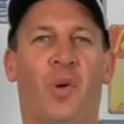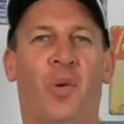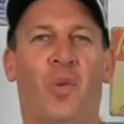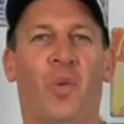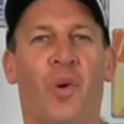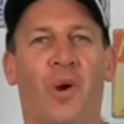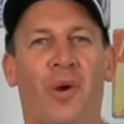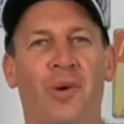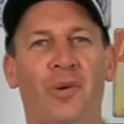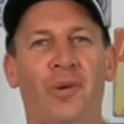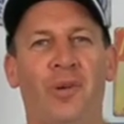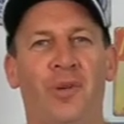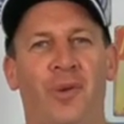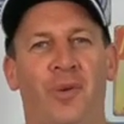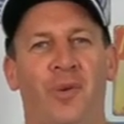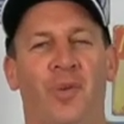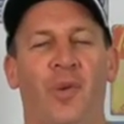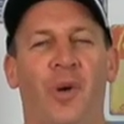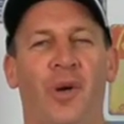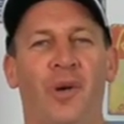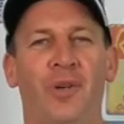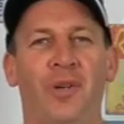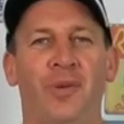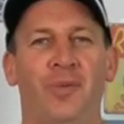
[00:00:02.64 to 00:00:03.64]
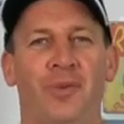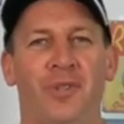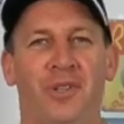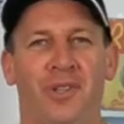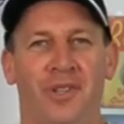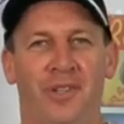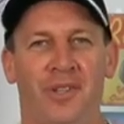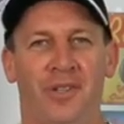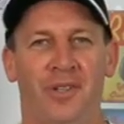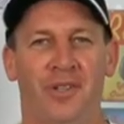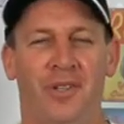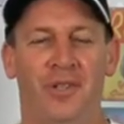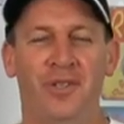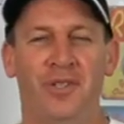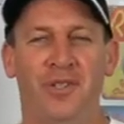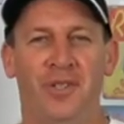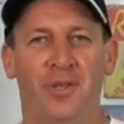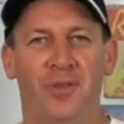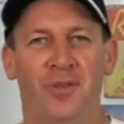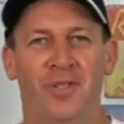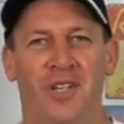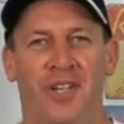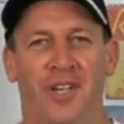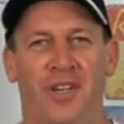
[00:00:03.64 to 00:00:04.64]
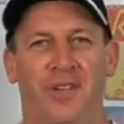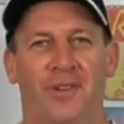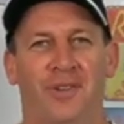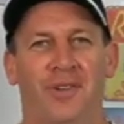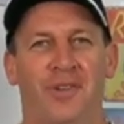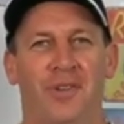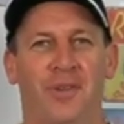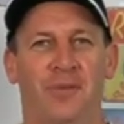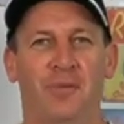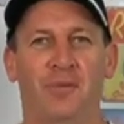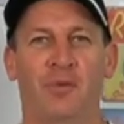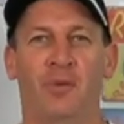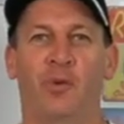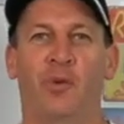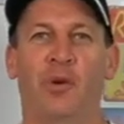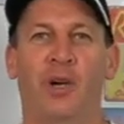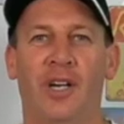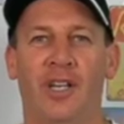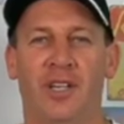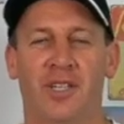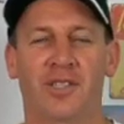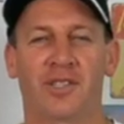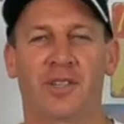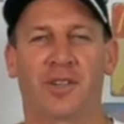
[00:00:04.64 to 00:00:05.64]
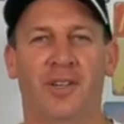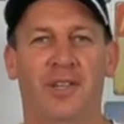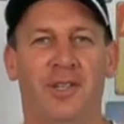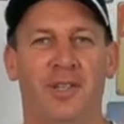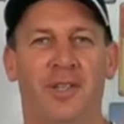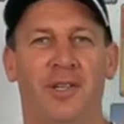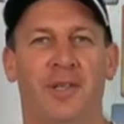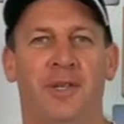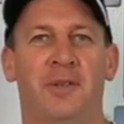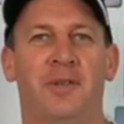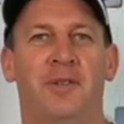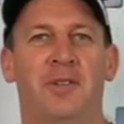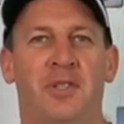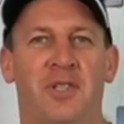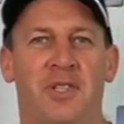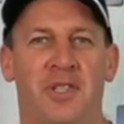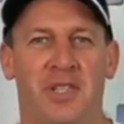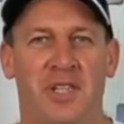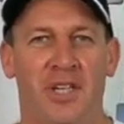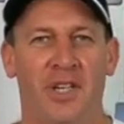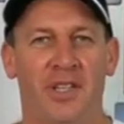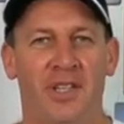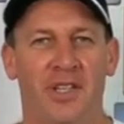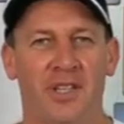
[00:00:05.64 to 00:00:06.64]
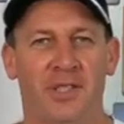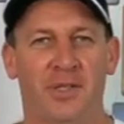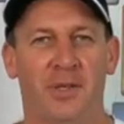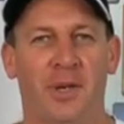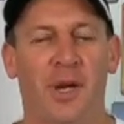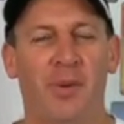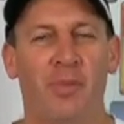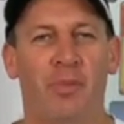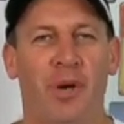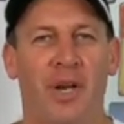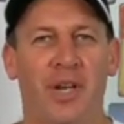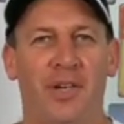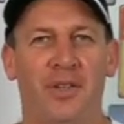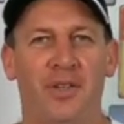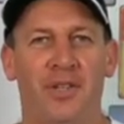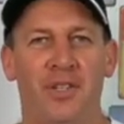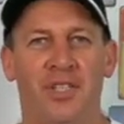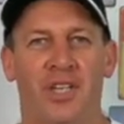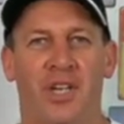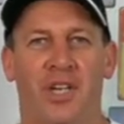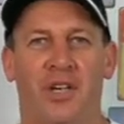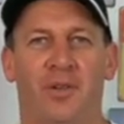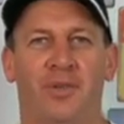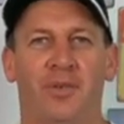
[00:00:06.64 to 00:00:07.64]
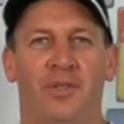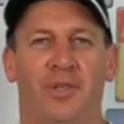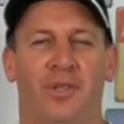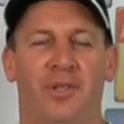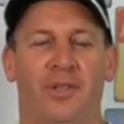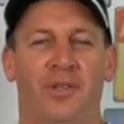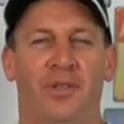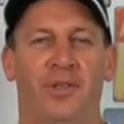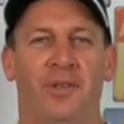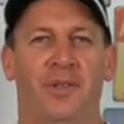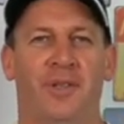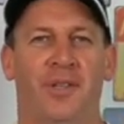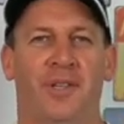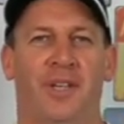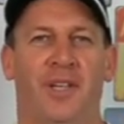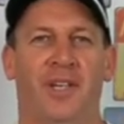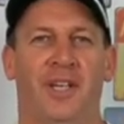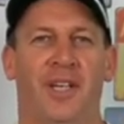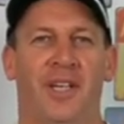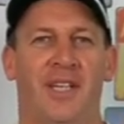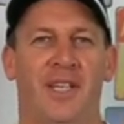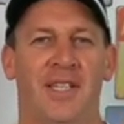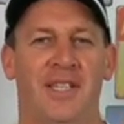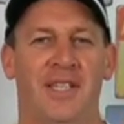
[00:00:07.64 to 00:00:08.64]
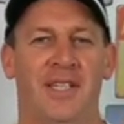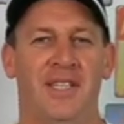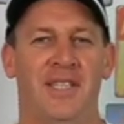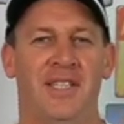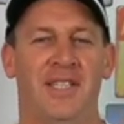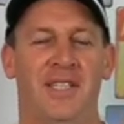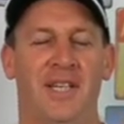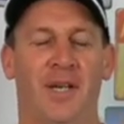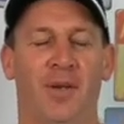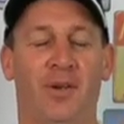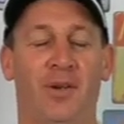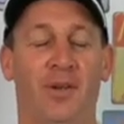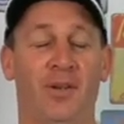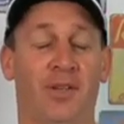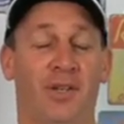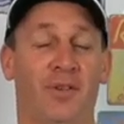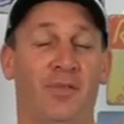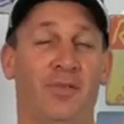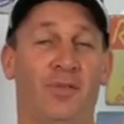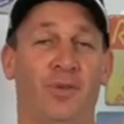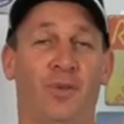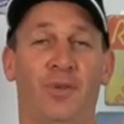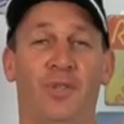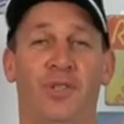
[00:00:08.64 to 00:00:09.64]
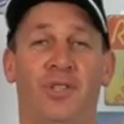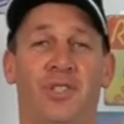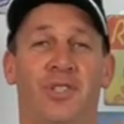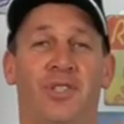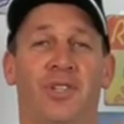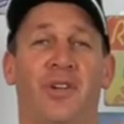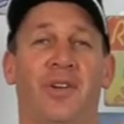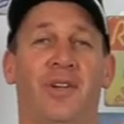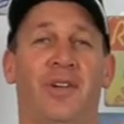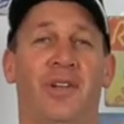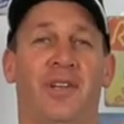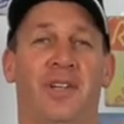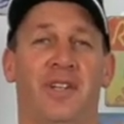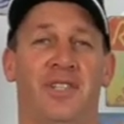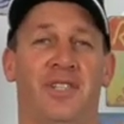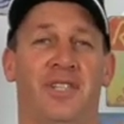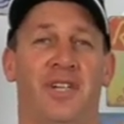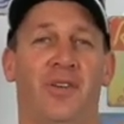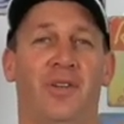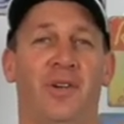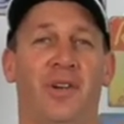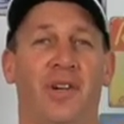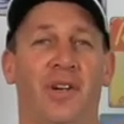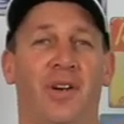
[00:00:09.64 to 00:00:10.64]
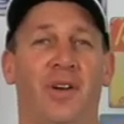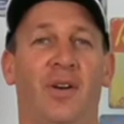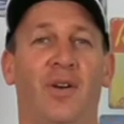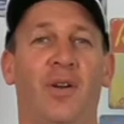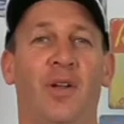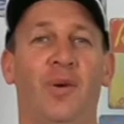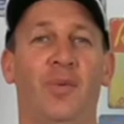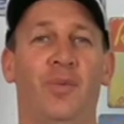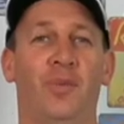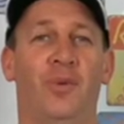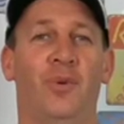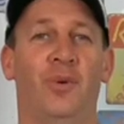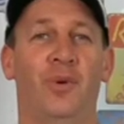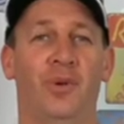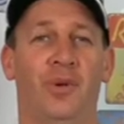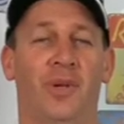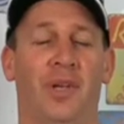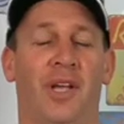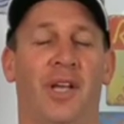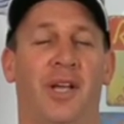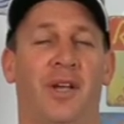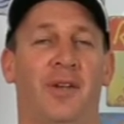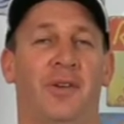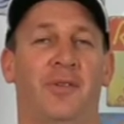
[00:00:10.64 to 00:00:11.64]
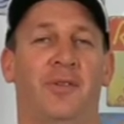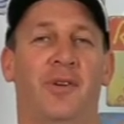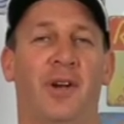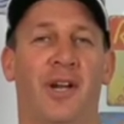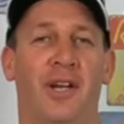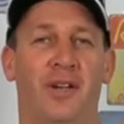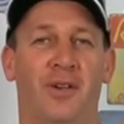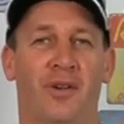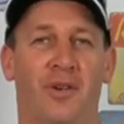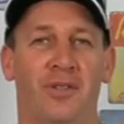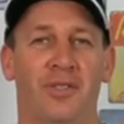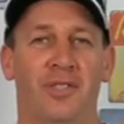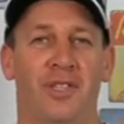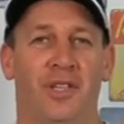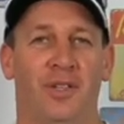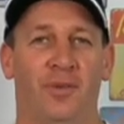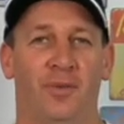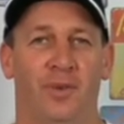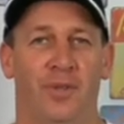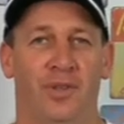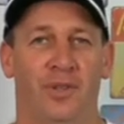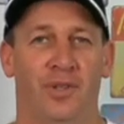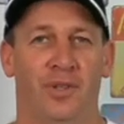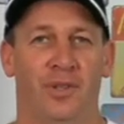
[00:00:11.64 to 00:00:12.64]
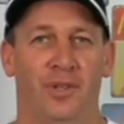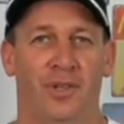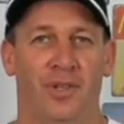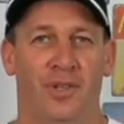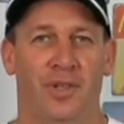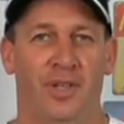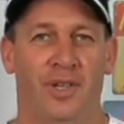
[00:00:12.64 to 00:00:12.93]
Welcome to the YouTube channel. I'm really excited to share this brand new channel to you, and looking forward to sharing a lot more great content with you.